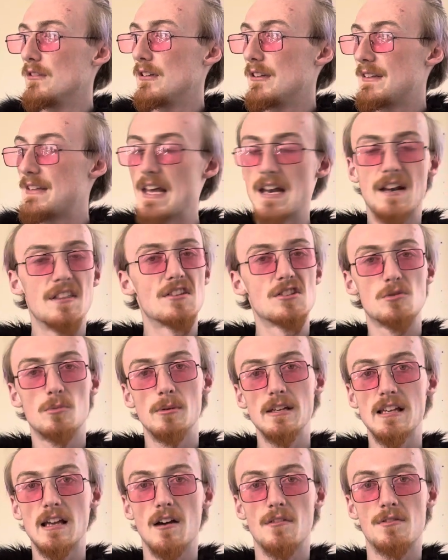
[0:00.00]
the end of this
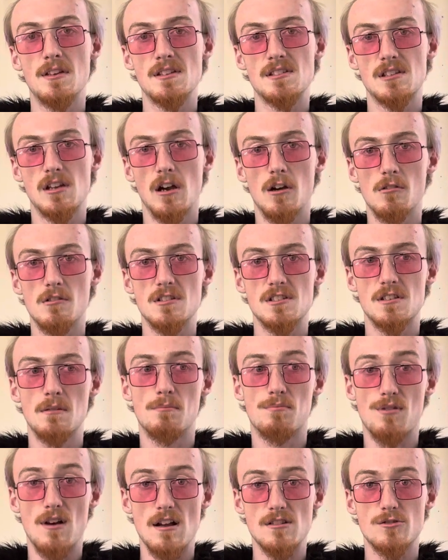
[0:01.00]
week how things go because
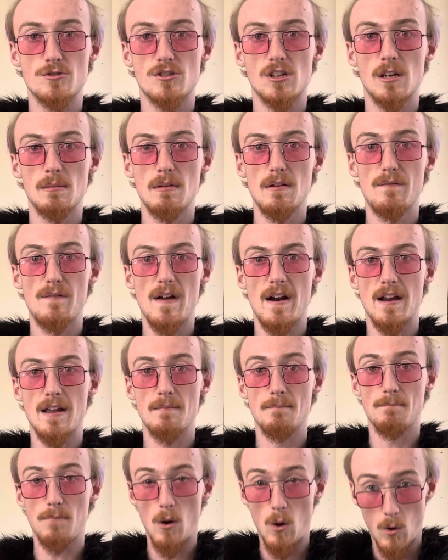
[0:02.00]
compressor is going to be a very
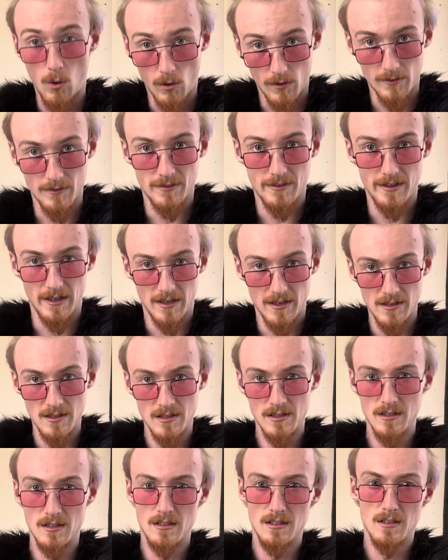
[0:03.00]
important thing
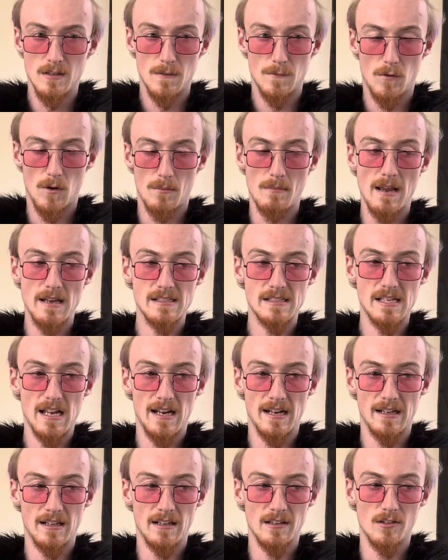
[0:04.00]
for
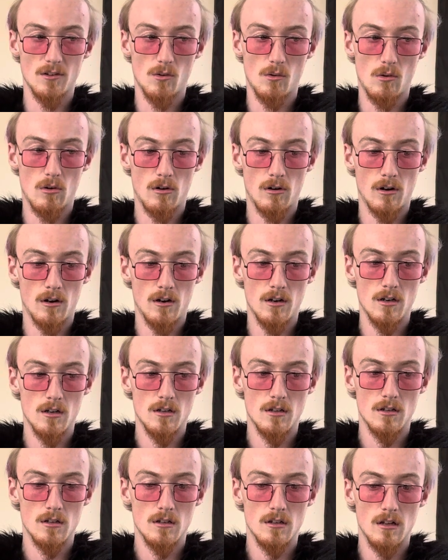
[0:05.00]
maintaining your
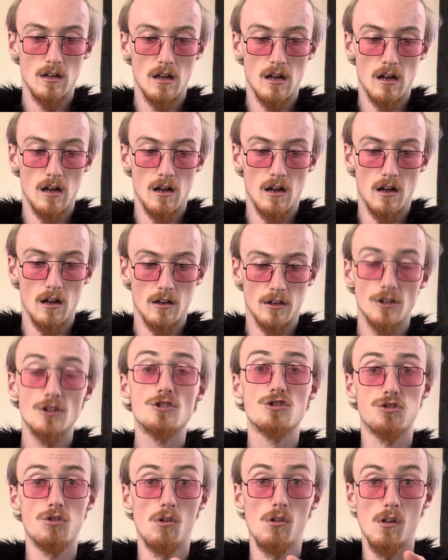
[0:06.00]
uh,
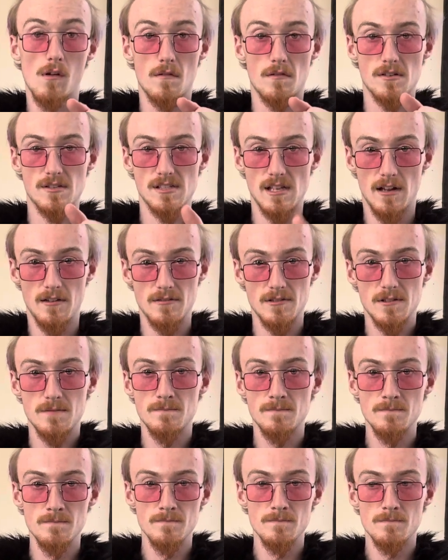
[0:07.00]
control over sound.
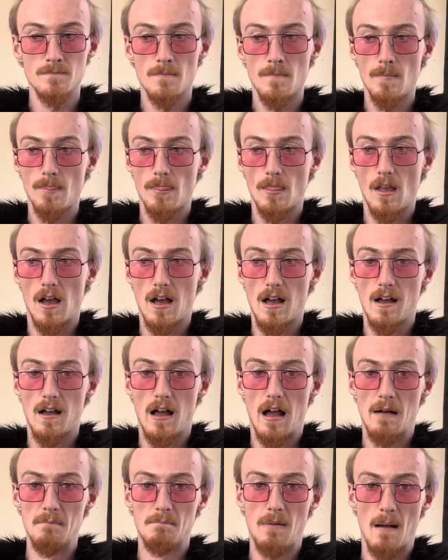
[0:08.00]
Uh,
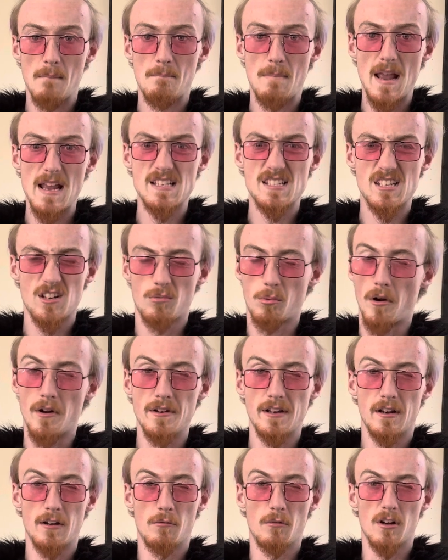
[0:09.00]
a, a, basic
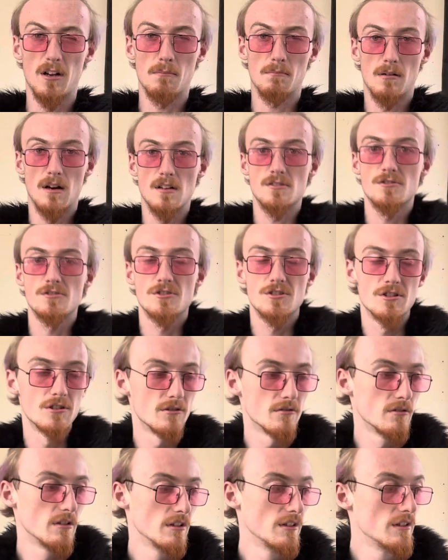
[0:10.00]
rundown of what compressors
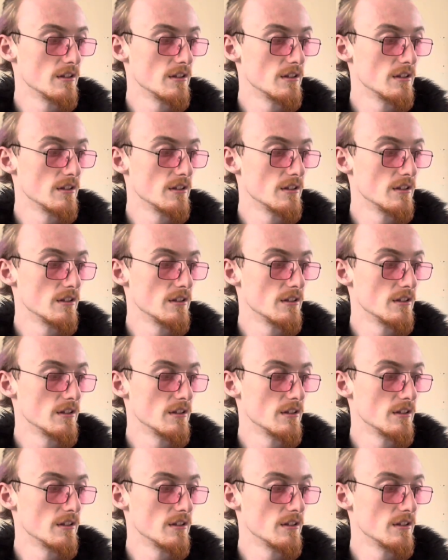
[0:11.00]
do